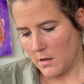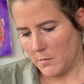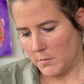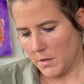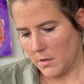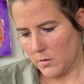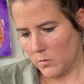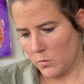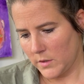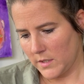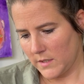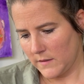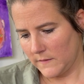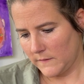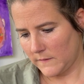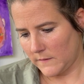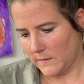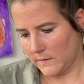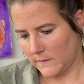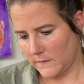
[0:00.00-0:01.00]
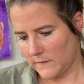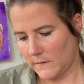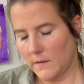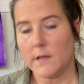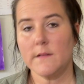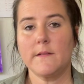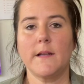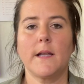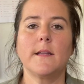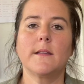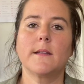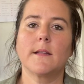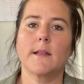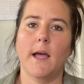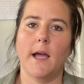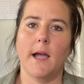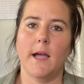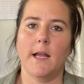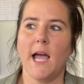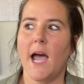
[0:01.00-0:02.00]
What is this?
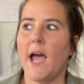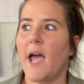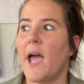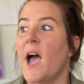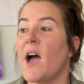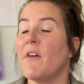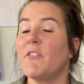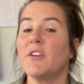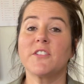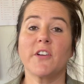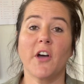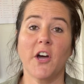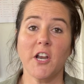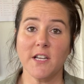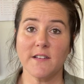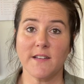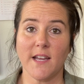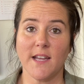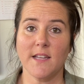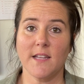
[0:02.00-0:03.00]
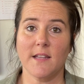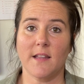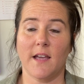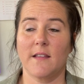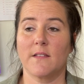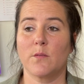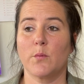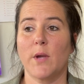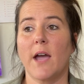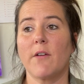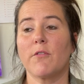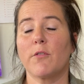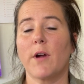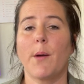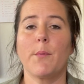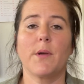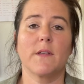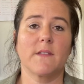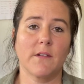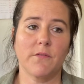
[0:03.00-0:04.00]
Dandelion. I have a ton of dandelions. We have
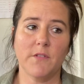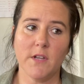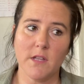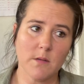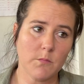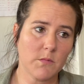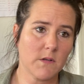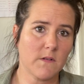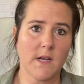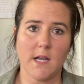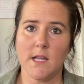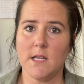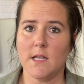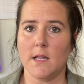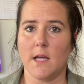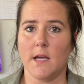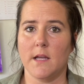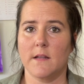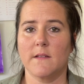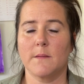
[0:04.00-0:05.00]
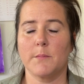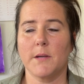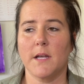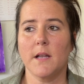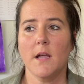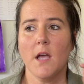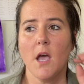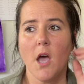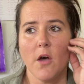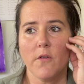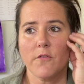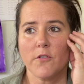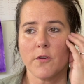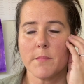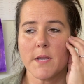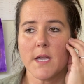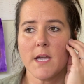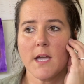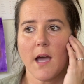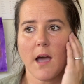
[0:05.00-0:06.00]
rabbits. I feed them to dandelions. But for
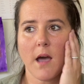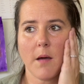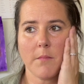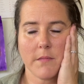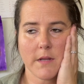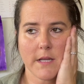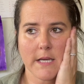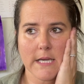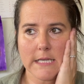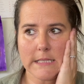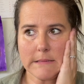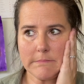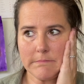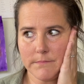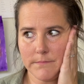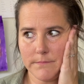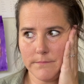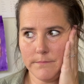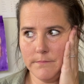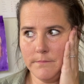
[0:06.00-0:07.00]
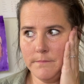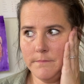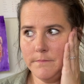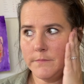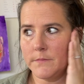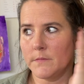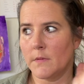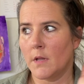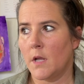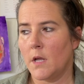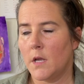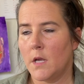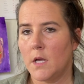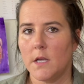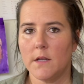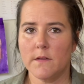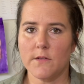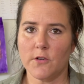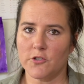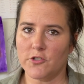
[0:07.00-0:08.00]
me, I'm like,
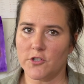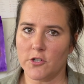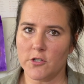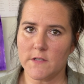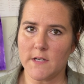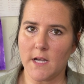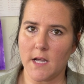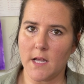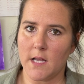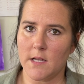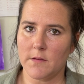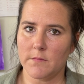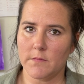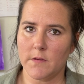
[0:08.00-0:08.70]
is there a certain kind